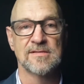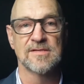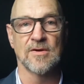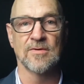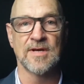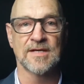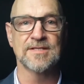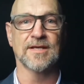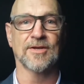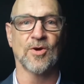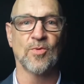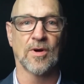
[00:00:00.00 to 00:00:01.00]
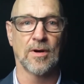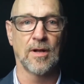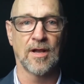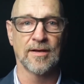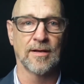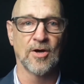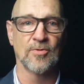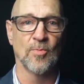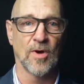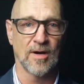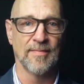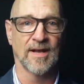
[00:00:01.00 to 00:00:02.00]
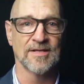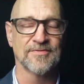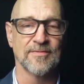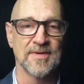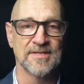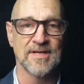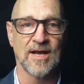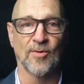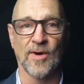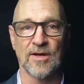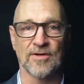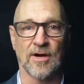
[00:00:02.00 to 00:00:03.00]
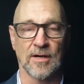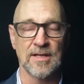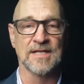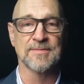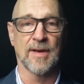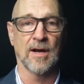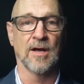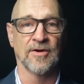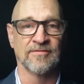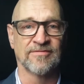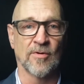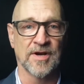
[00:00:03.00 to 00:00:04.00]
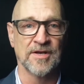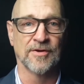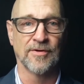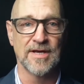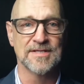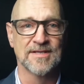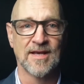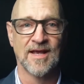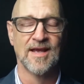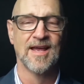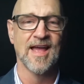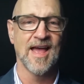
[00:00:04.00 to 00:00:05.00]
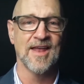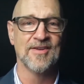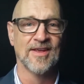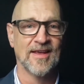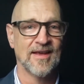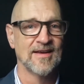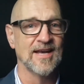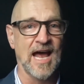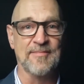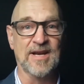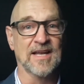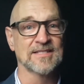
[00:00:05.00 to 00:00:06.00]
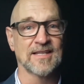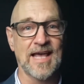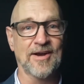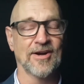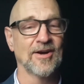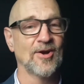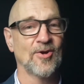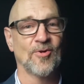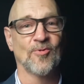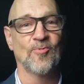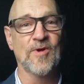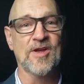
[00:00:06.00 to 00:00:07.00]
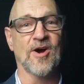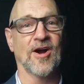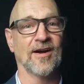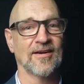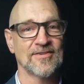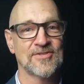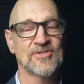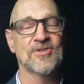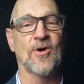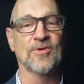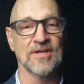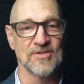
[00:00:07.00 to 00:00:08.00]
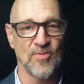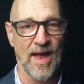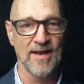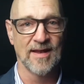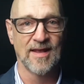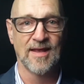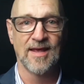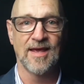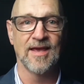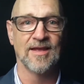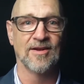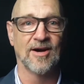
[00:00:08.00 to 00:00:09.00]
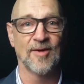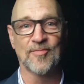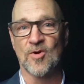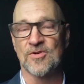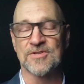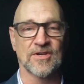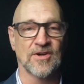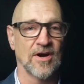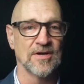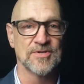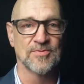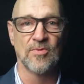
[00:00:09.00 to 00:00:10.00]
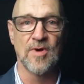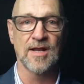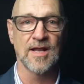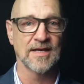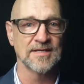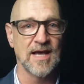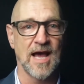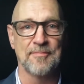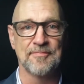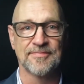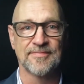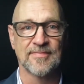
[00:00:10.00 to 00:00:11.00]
So next thing you know, we're all unloading watermelons from inside a rail car. That's about 140 degrees. And 90 minutes later, we are soaked in sweat. And up rolls the car, just running like a top.